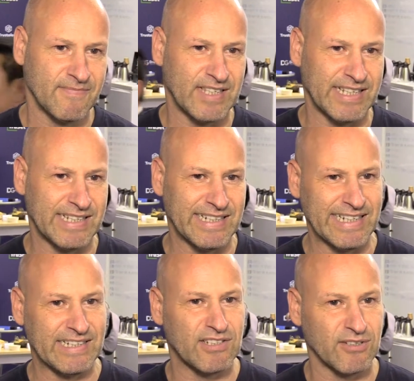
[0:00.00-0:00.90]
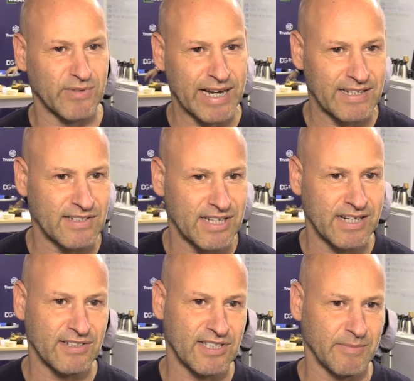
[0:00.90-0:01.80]
the need to
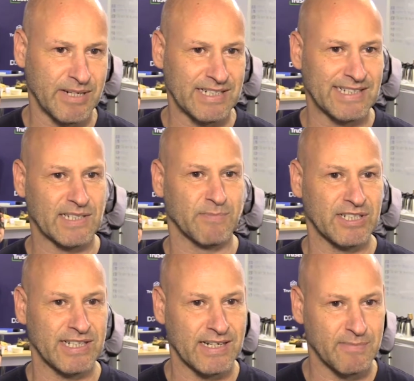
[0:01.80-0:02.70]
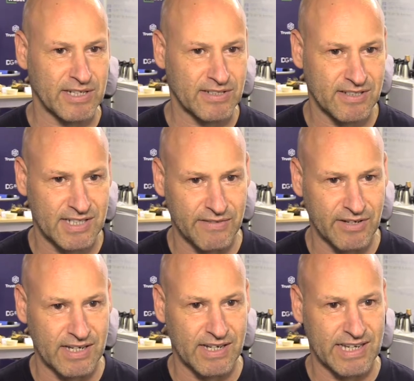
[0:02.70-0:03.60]
reconcile so many disparate databases,
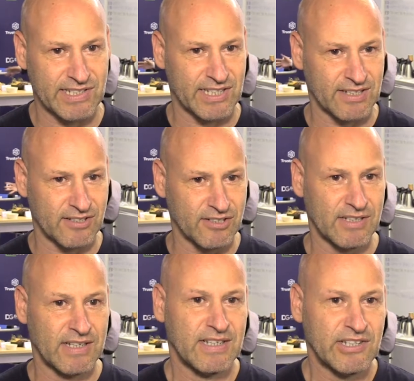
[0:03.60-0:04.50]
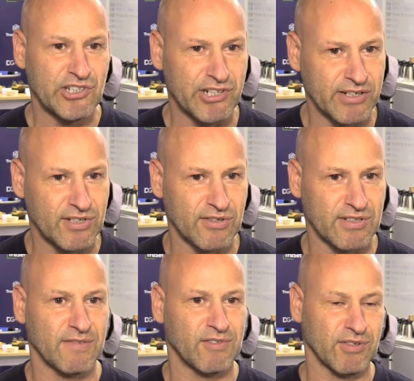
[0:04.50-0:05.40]
having a single shared
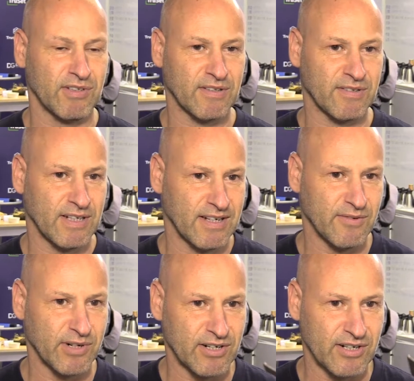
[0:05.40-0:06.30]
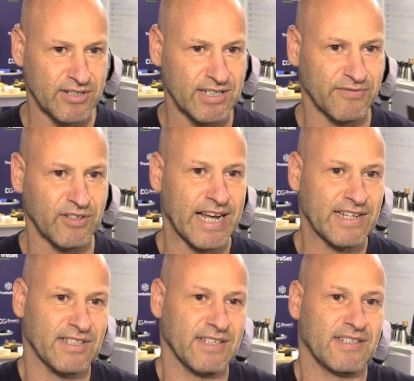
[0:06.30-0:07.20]
source of truth where all the different
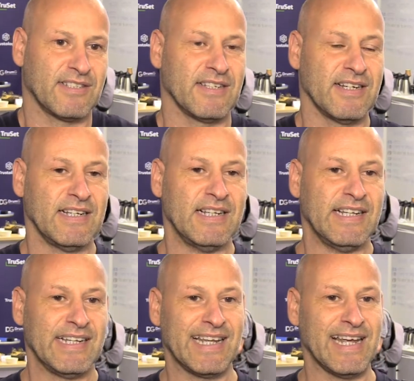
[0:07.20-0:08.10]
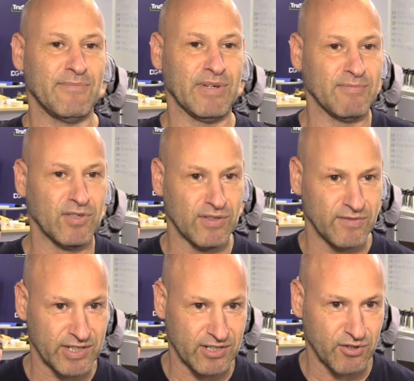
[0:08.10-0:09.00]
assets can be
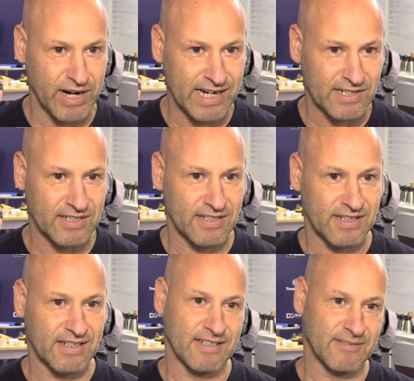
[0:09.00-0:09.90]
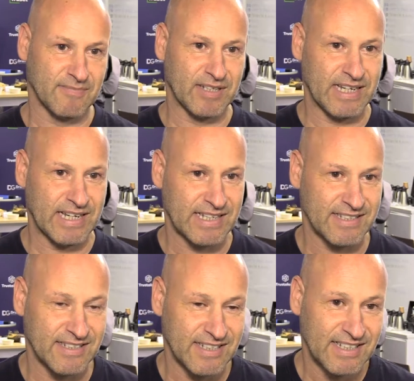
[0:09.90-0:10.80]
moved and tracked,
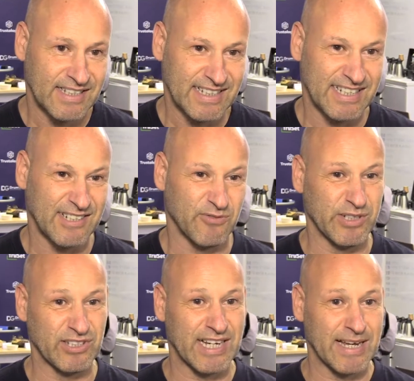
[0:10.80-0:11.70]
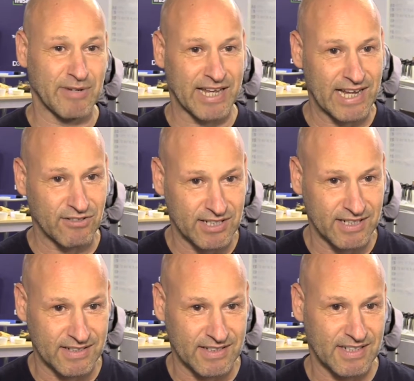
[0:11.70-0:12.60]
and real-time accounting